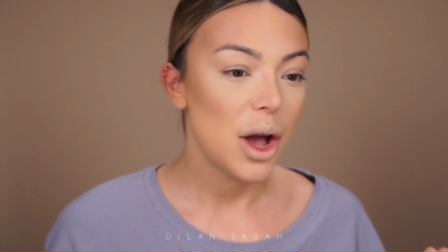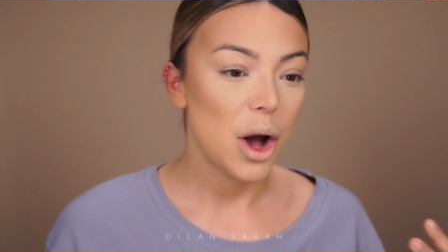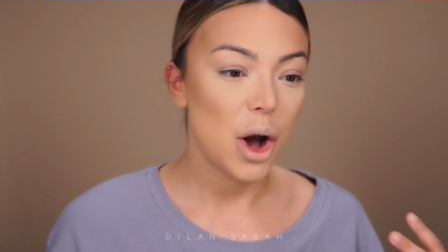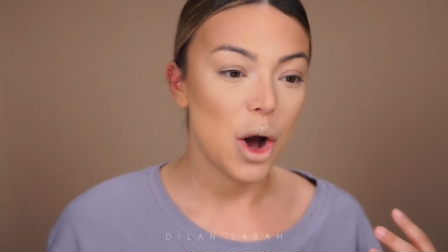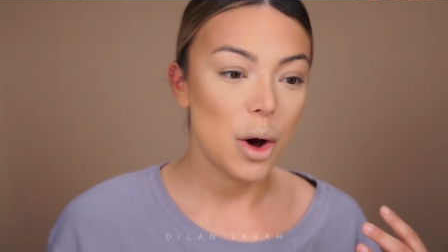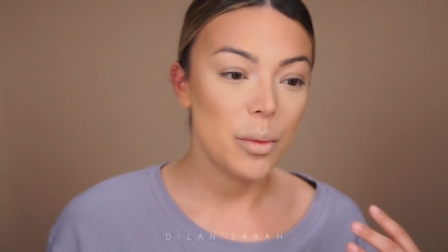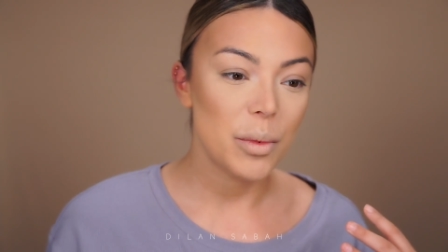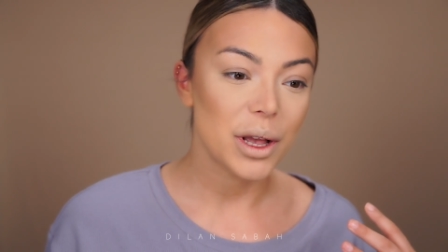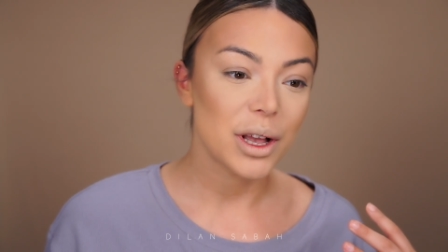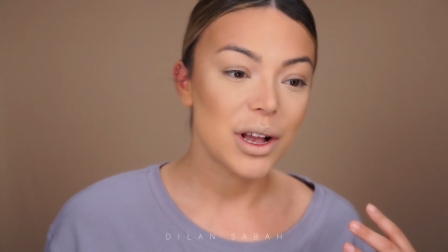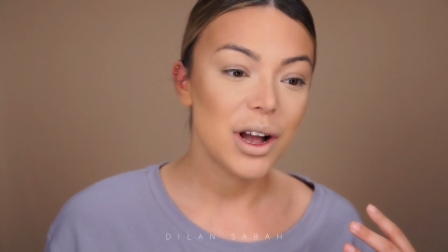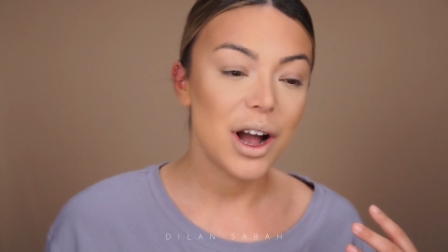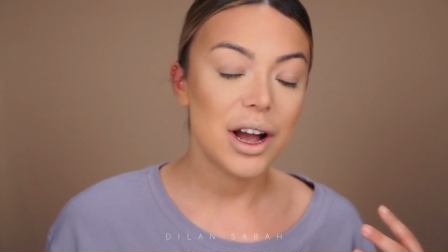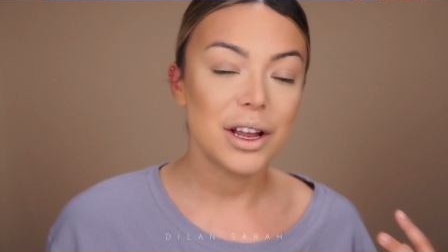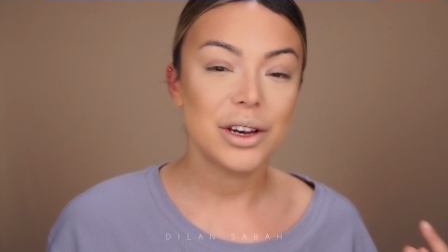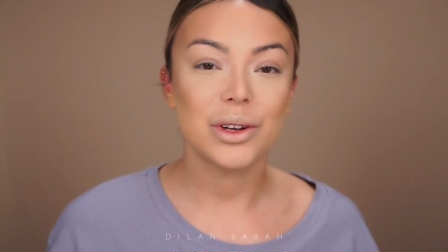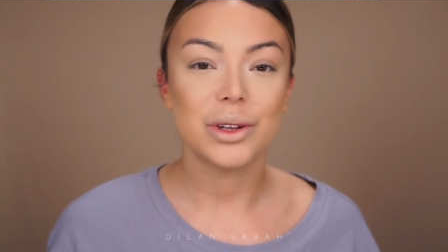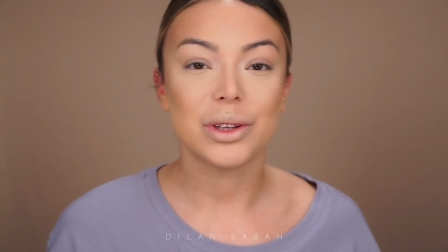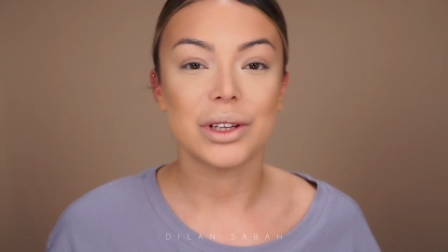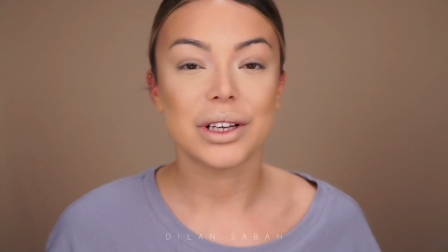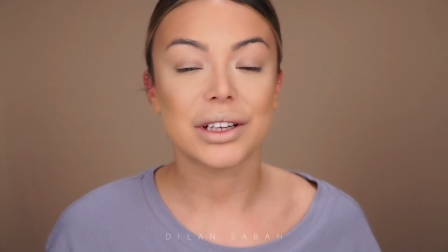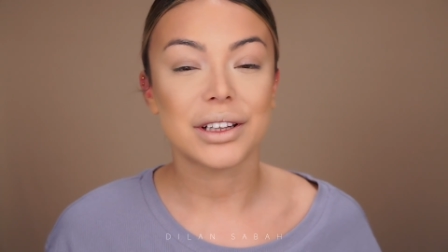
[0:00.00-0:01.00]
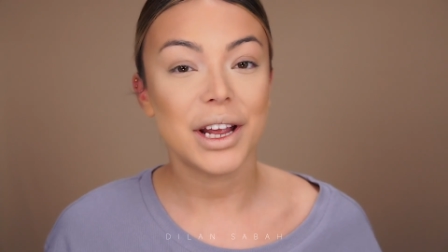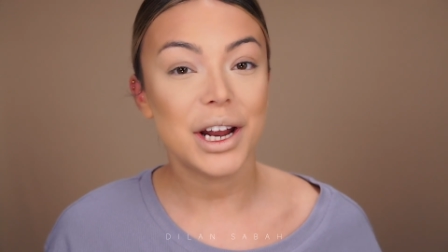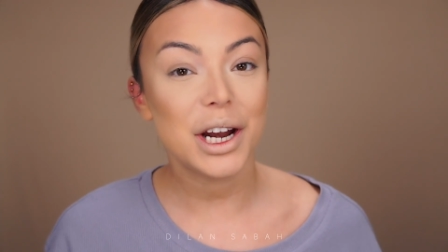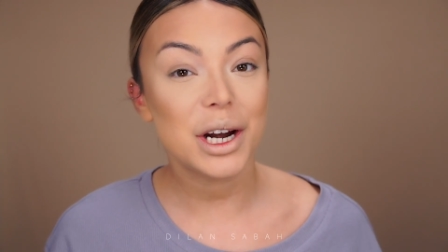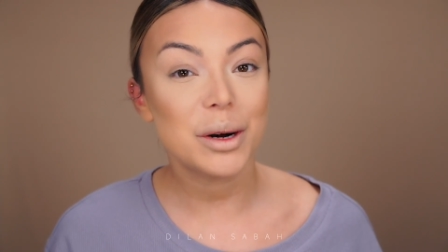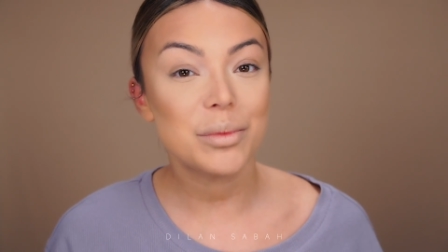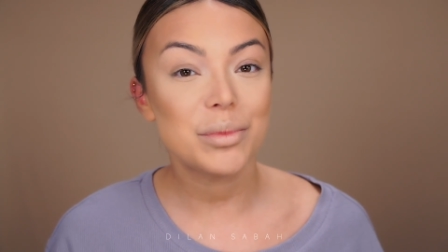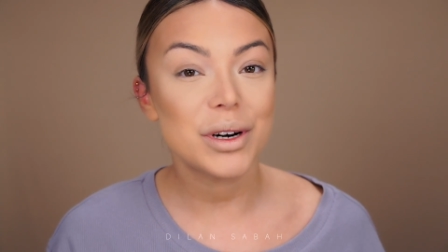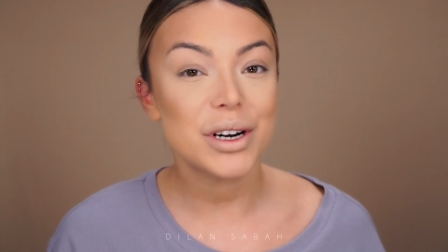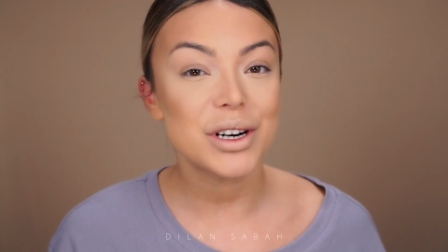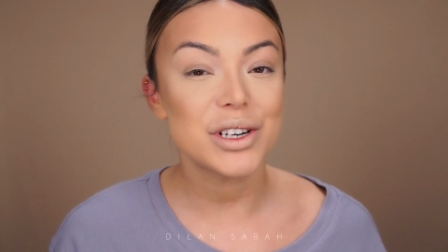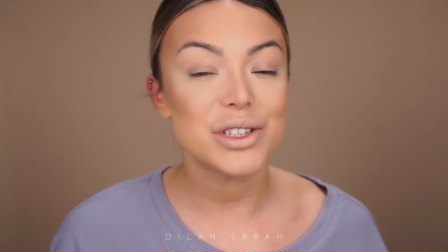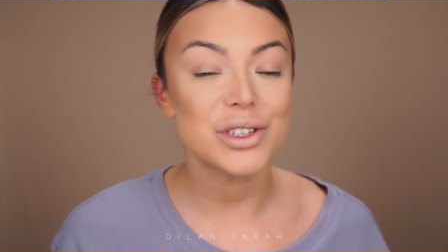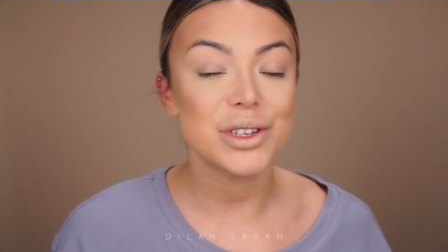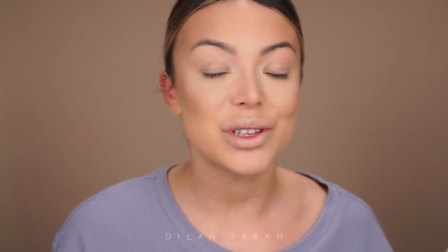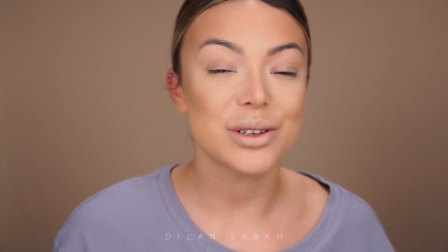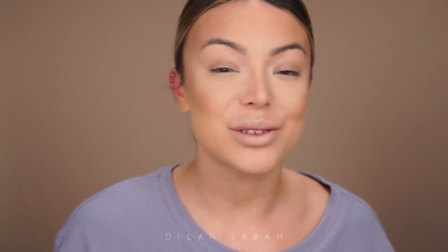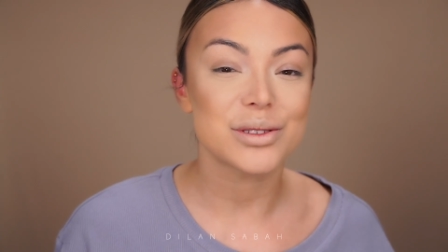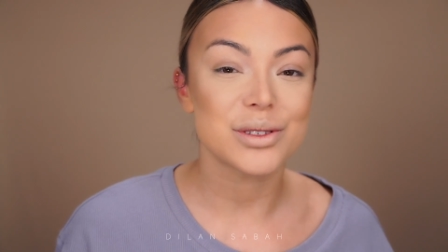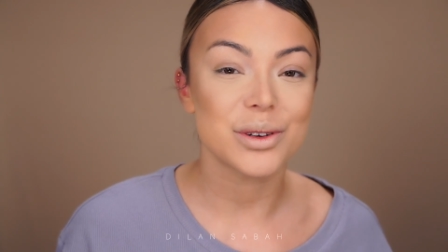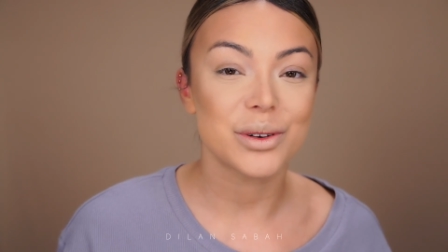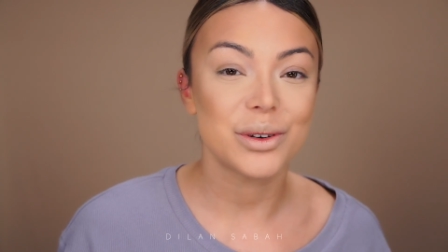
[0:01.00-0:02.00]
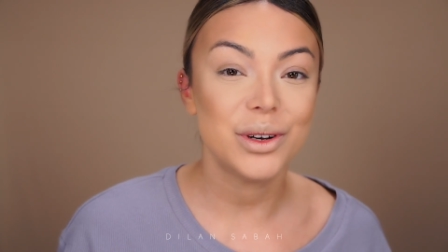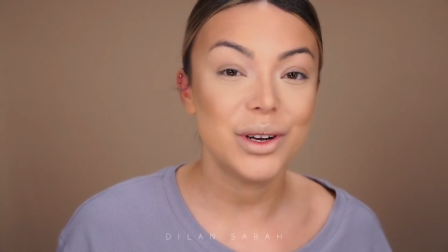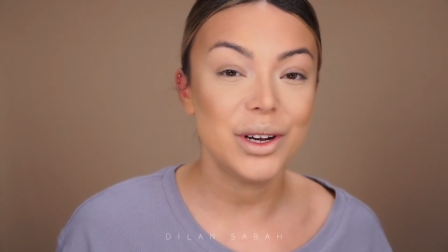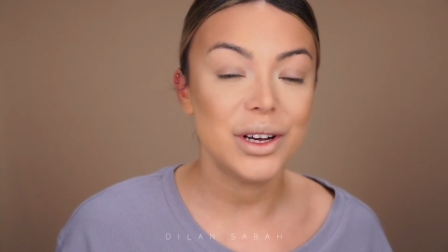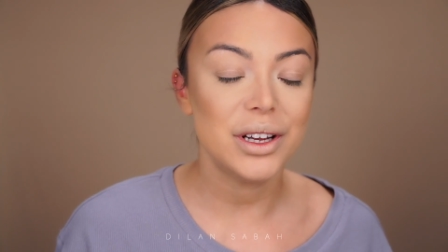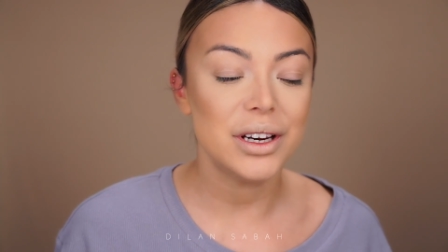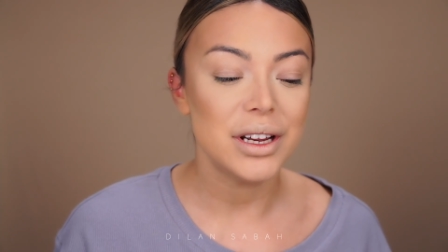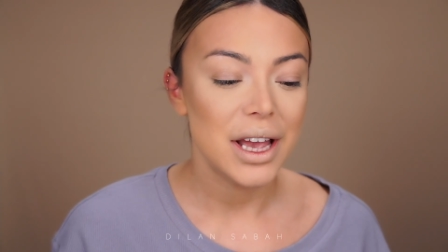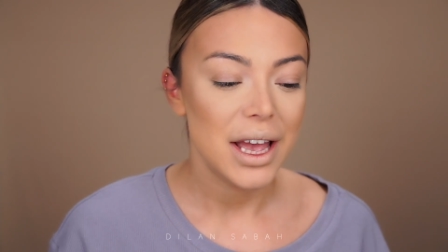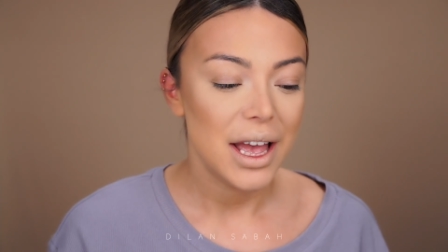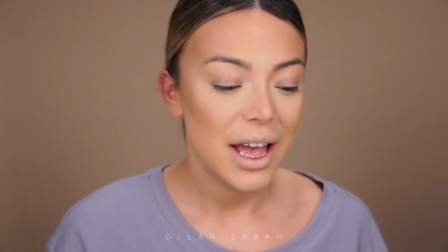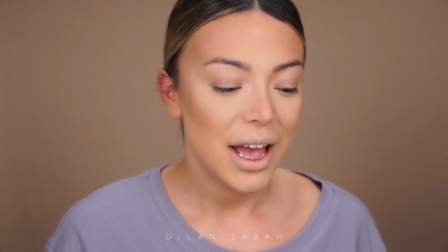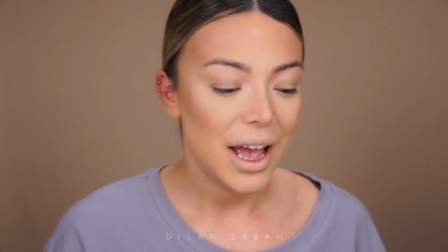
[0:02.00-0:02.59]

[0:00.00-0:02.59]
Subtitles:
Oh my God, you look airbrushed. You look so good.